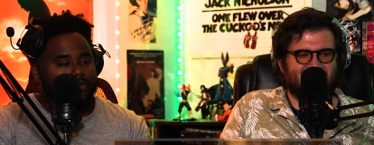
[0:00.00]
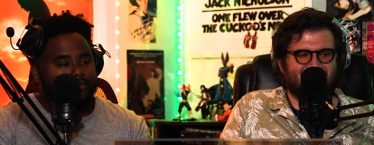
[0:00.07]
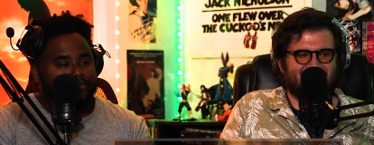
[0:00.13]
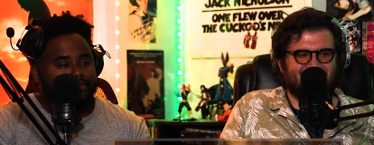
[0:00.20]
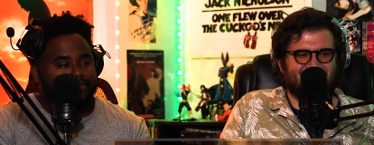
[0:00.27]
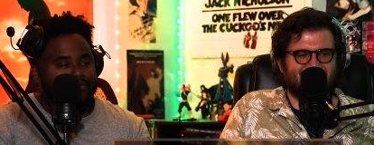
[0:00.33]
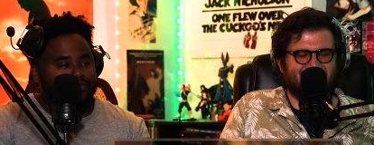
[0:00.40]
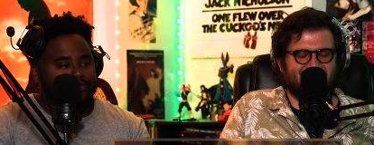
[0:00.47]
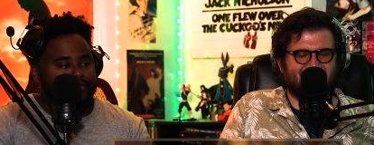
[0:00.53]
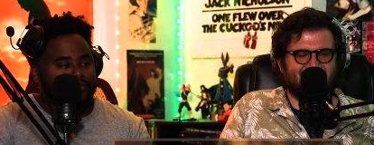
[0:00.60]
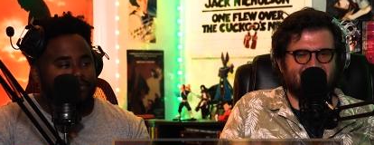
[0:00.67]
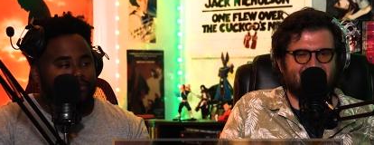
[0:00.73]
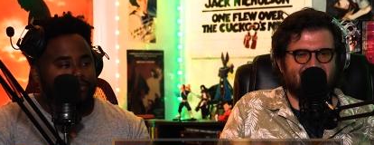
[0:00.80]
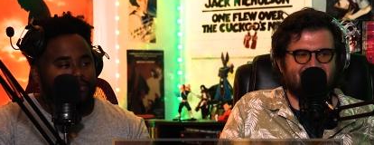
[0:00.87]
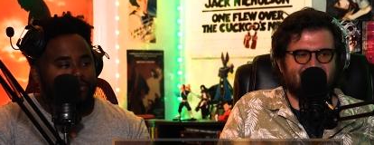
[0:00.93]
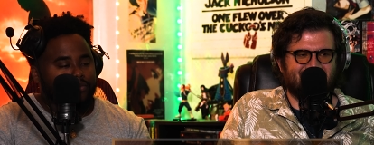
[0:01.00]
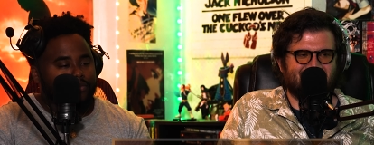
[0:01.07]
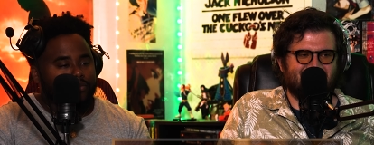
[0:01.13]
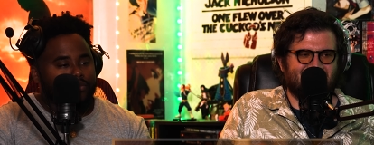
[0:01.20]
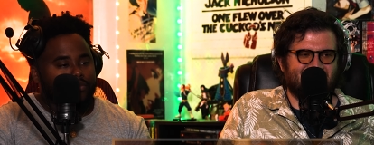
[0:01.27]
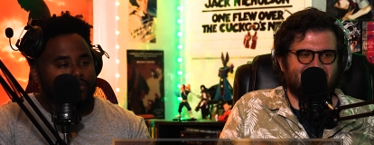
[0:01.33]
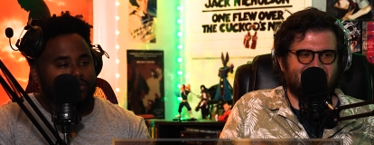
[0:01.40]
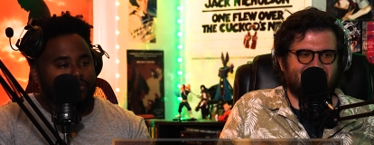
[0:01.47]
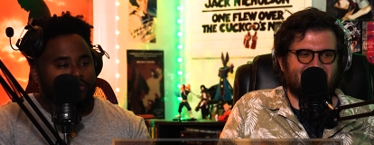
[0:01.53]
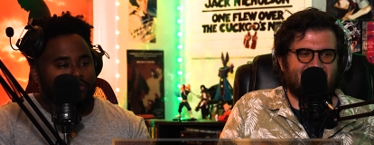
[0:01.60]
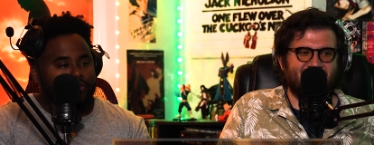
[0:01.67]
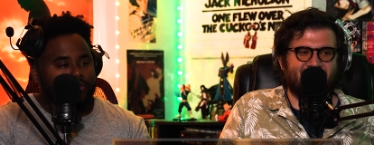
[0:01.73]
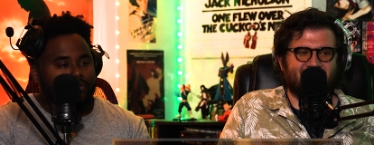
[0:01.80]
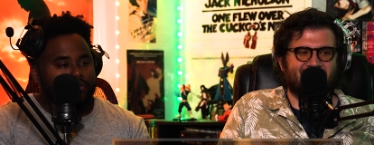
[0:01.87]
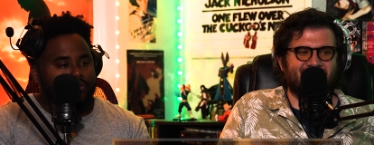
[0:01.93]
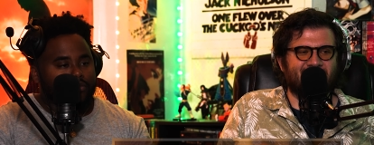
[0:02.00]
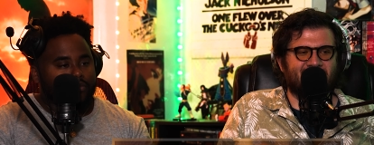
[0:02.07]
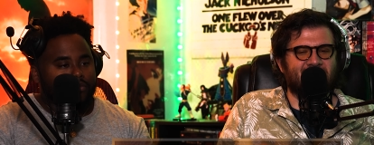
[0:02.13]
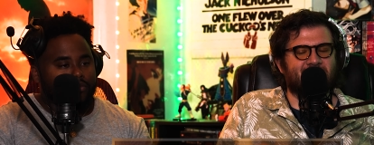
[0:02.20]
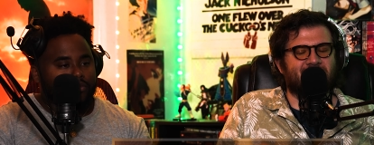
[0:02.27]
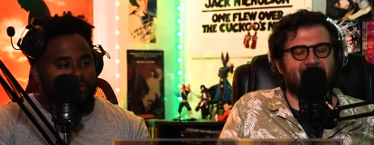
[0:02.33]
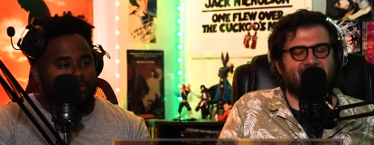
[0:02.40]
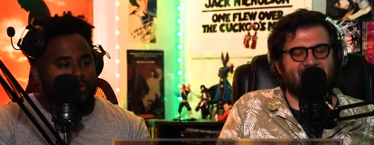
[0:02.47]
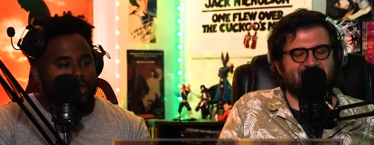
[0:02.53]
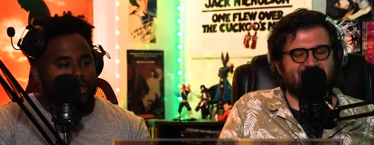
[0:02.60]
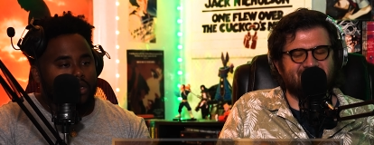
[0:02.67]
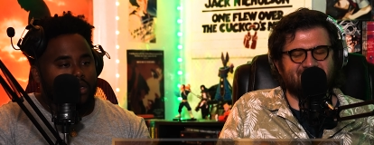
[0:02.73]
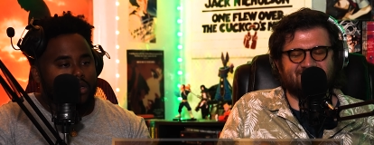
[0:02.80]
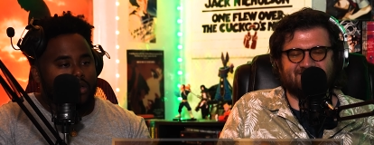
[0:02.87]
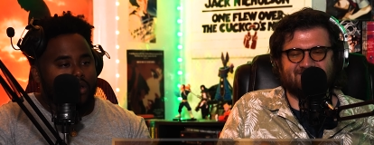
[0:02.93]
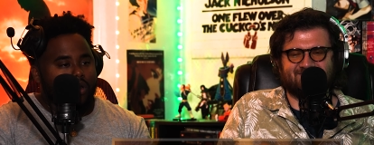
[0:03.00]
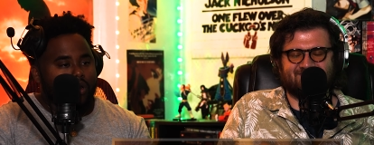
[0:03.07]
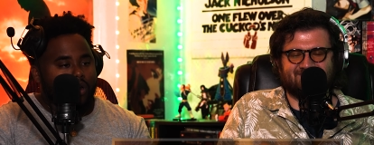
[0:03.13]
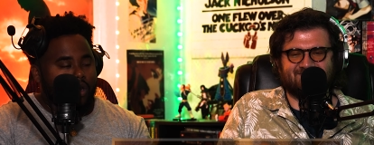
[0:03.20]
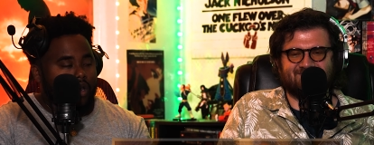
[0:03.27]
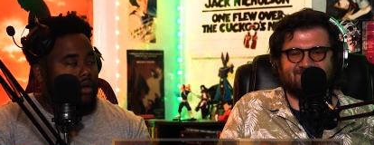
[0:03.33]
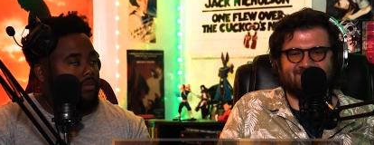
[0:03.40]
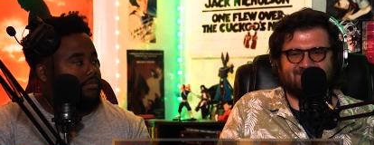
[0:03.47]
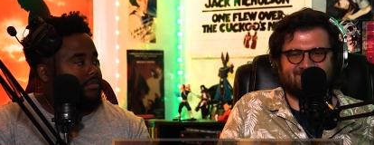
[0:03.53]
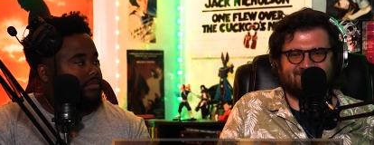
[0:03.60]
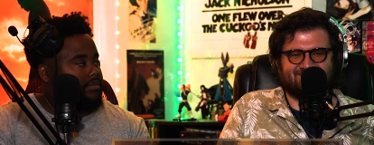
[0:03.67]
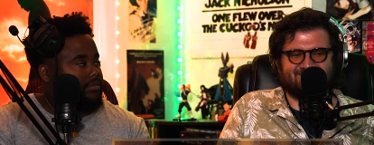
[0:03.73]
Speaker 1: Soon? First, Everly Griffin planned this. Yep.